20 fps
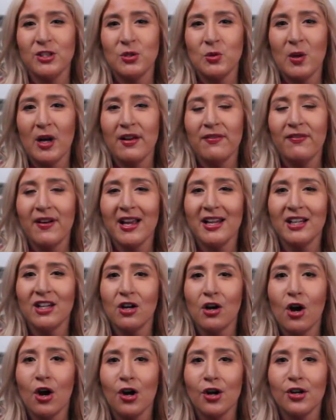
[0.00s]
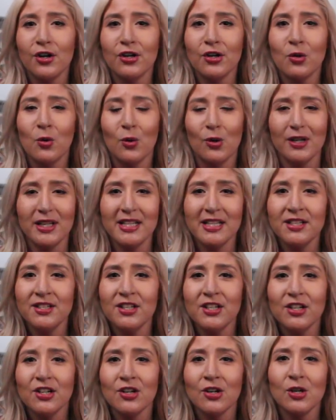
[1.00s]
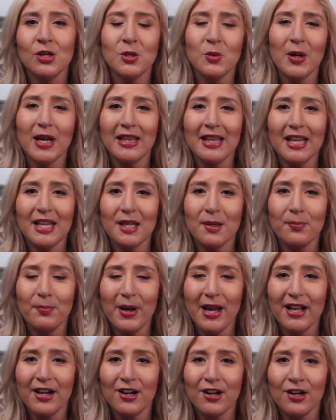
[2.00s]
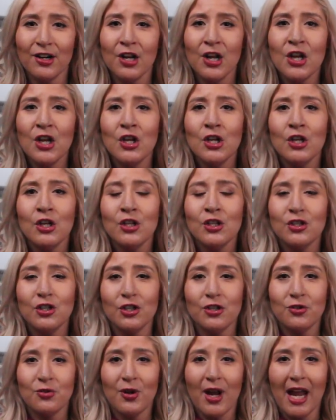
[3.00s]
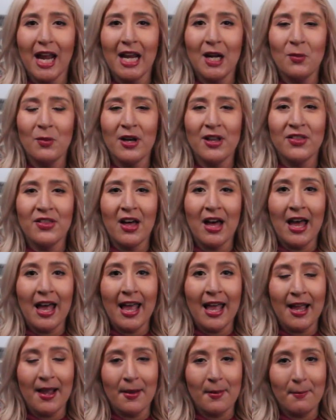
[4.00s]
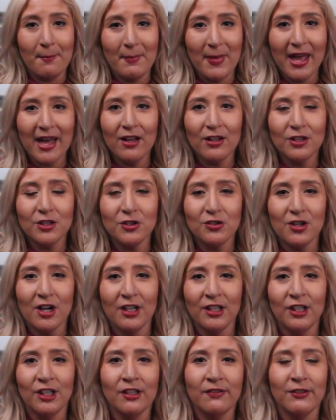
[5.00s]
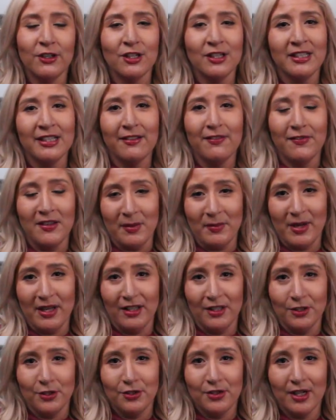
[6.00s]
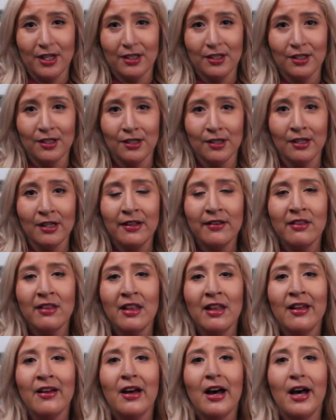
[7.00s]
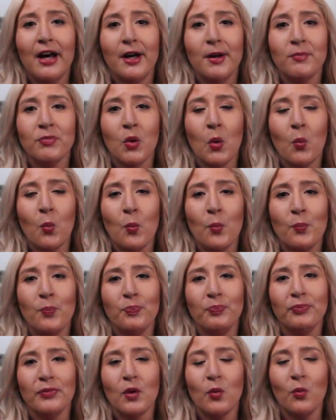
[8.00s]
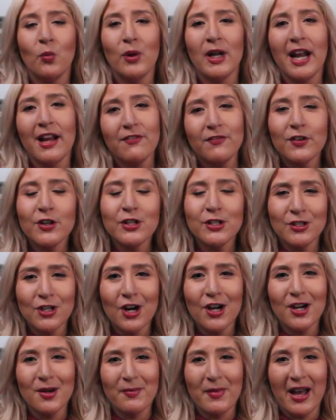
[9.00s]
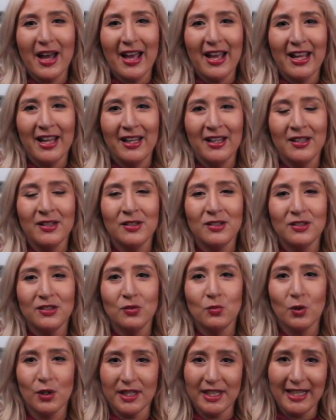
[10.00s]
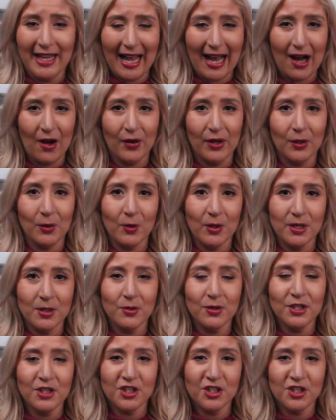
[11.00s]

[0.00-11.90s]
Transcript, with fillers: do I find it harder or easier, or do I like it better to train with a male instructor versus a female instructor? When I first started my working out and going to a